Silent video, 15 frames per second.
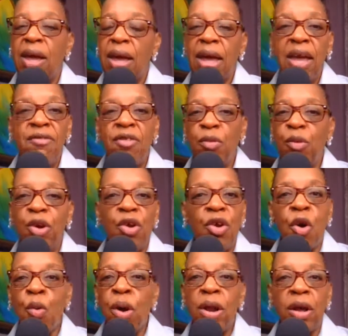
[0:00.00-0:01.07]
even when
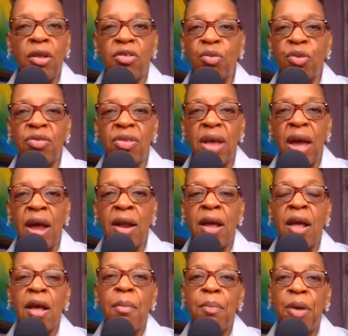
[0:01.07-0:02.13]
no one else will stand,
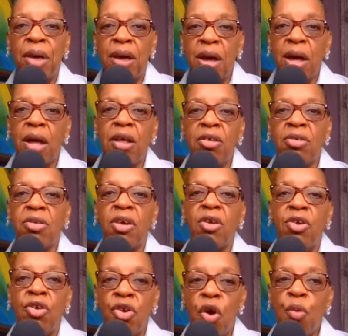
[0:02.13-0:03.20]
because no